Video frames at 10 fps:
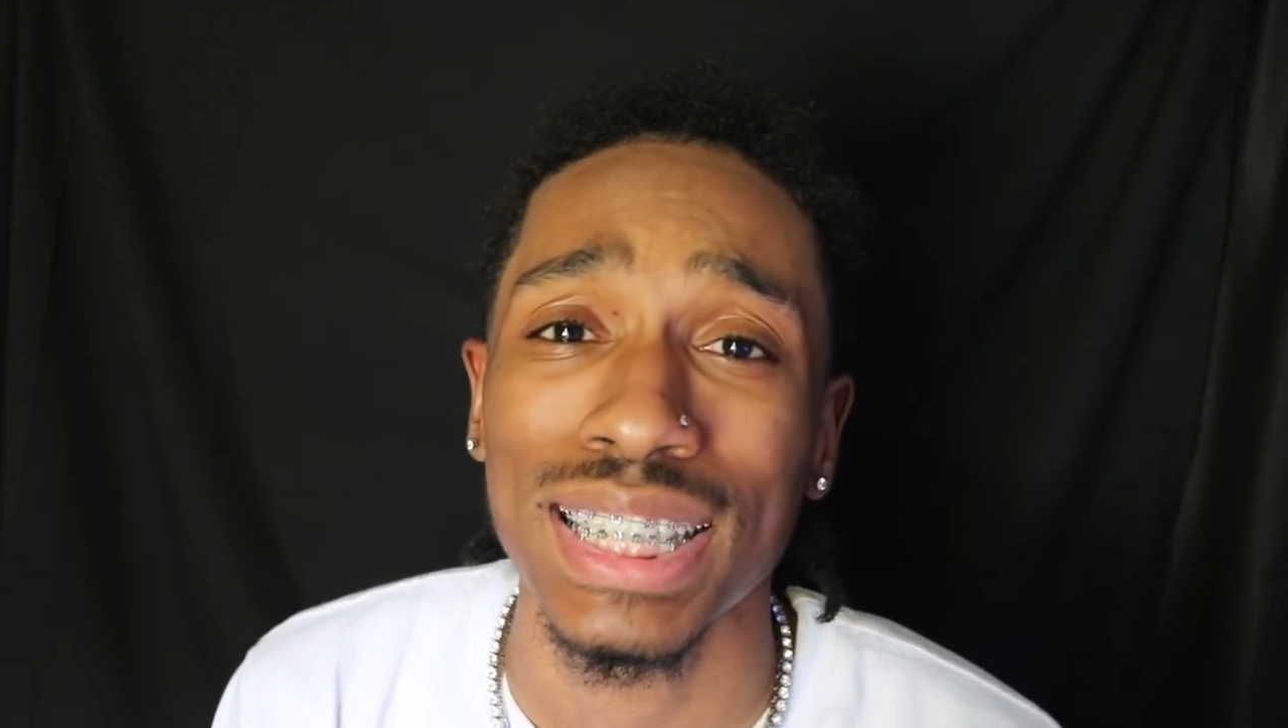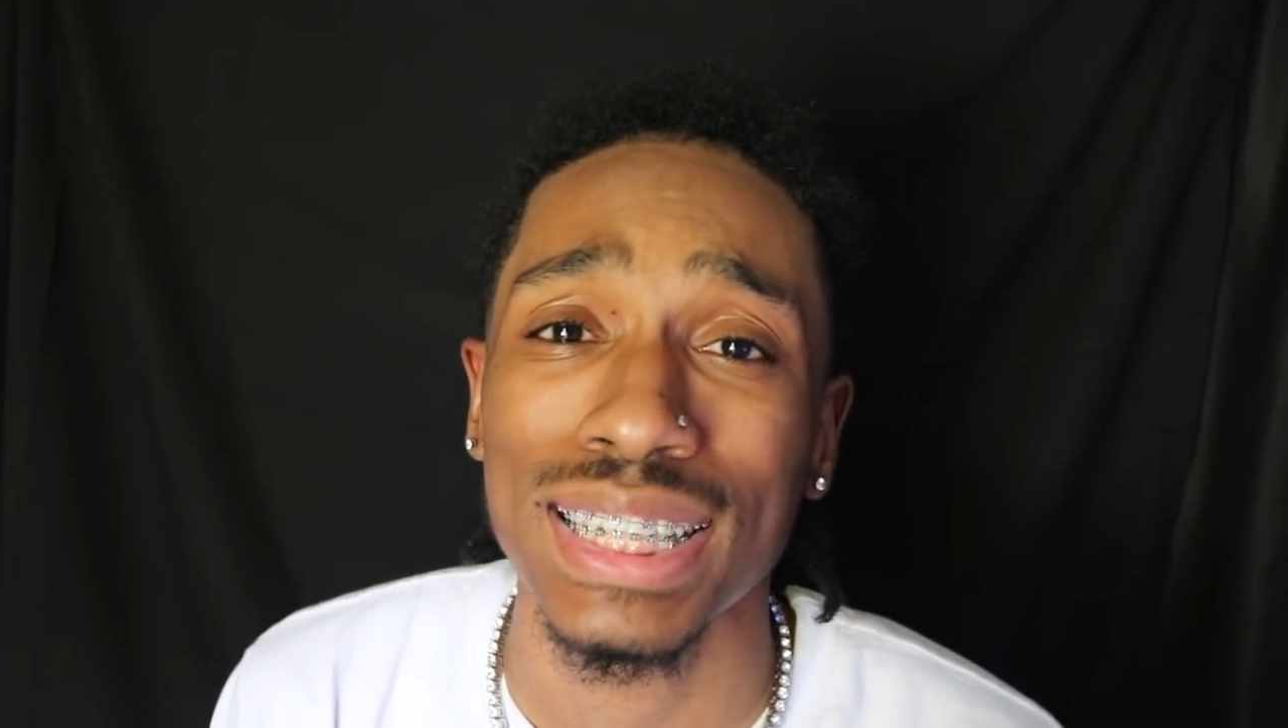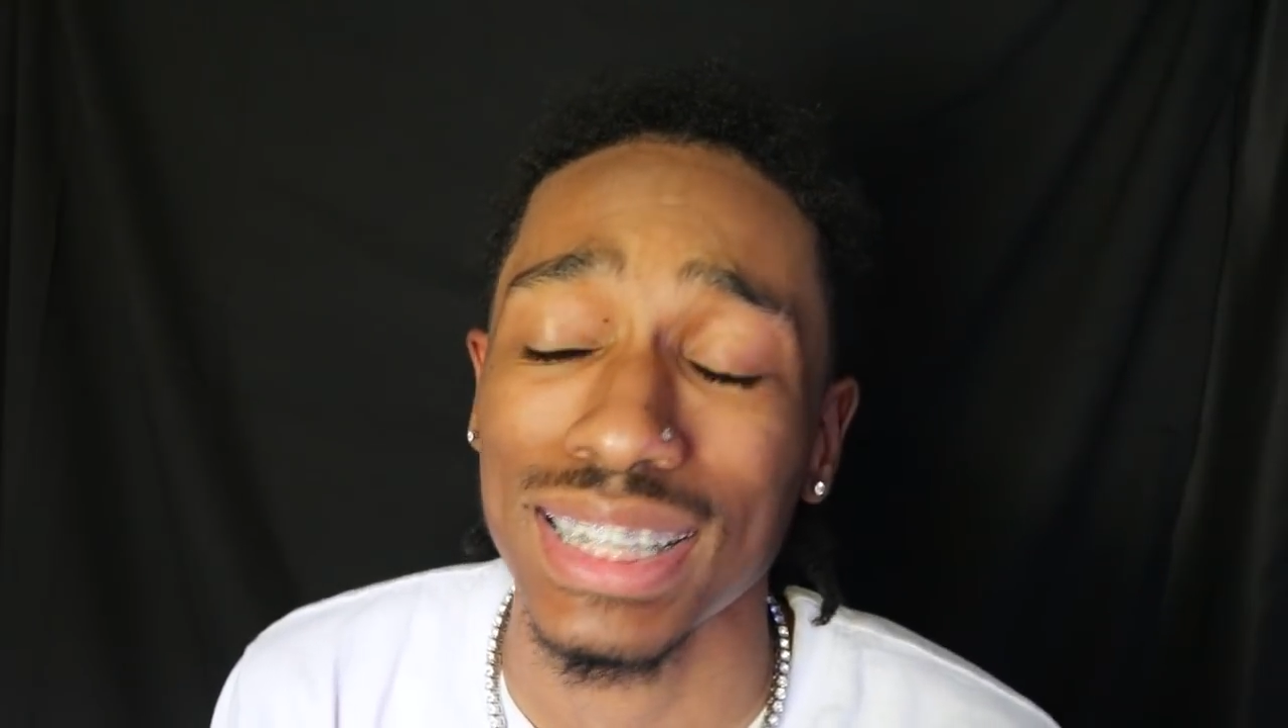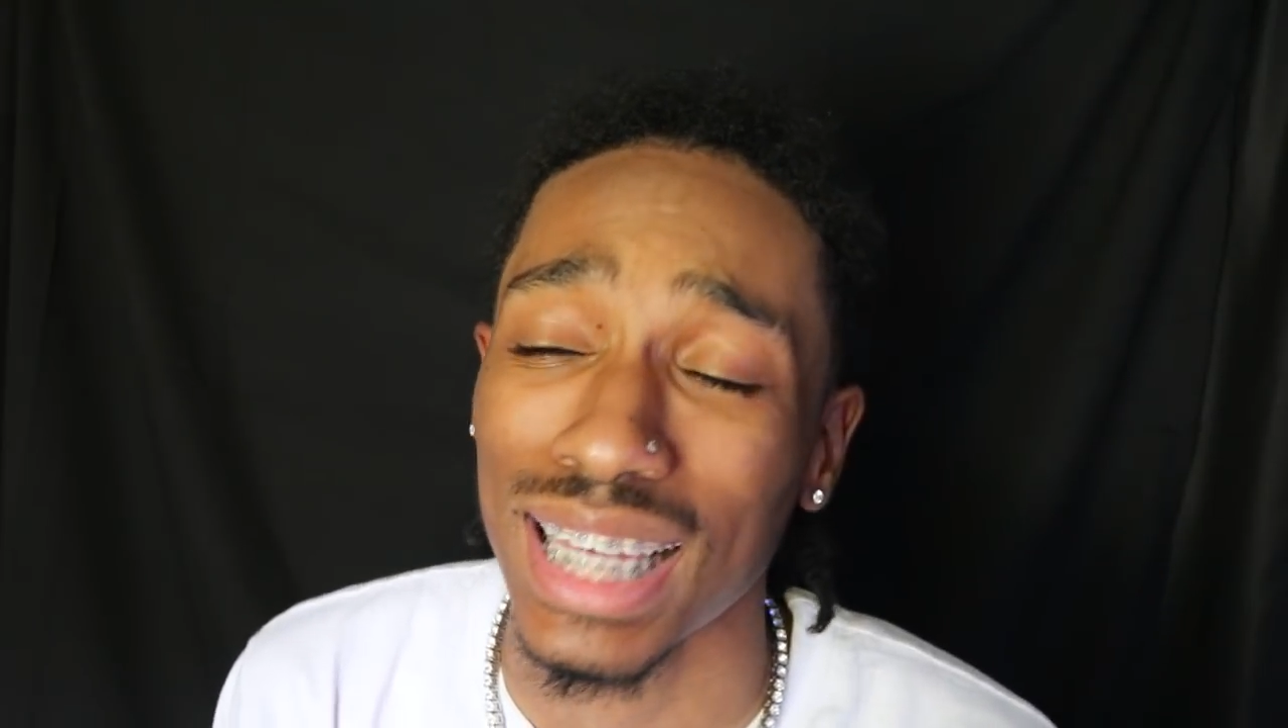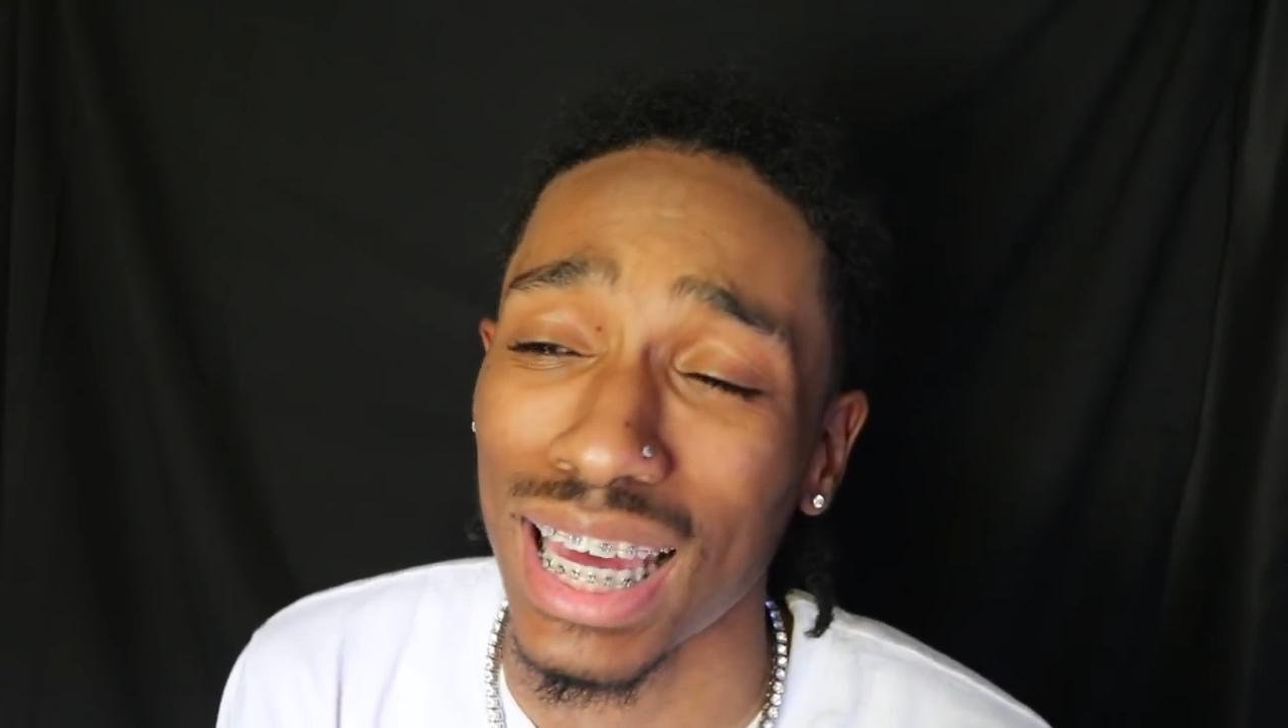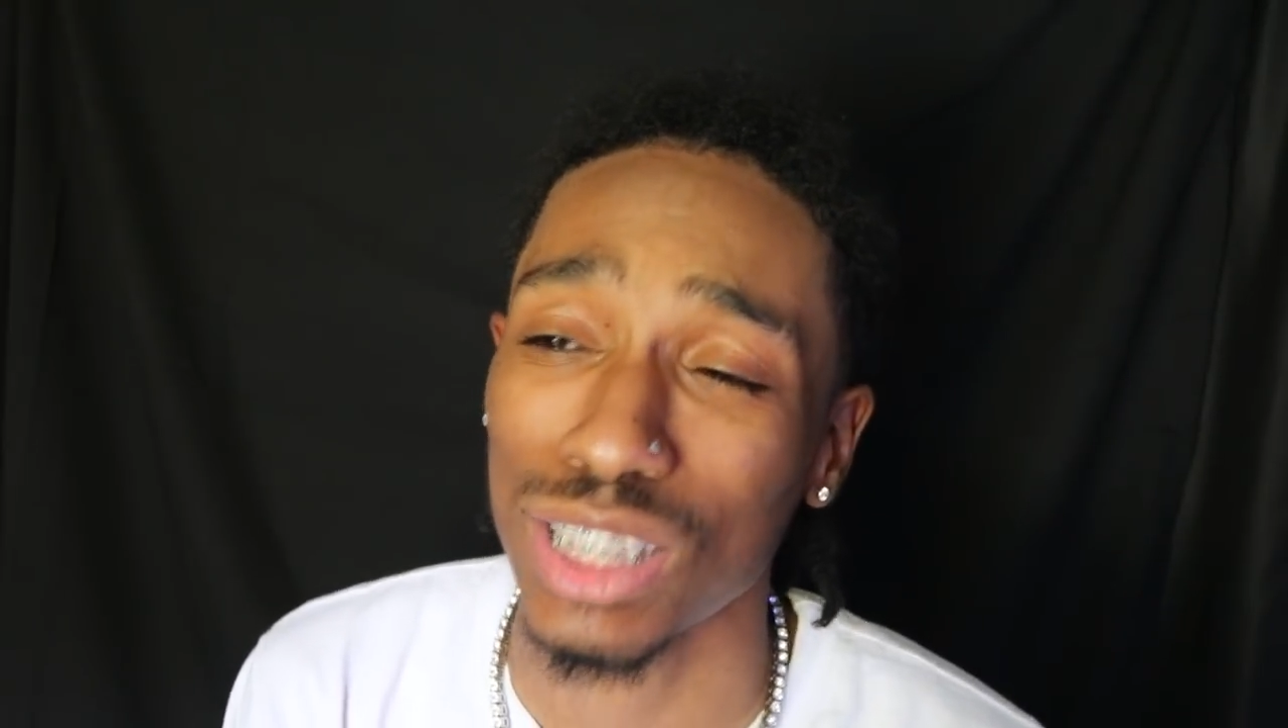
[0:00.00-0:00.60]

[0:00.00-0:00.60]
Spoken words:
sad.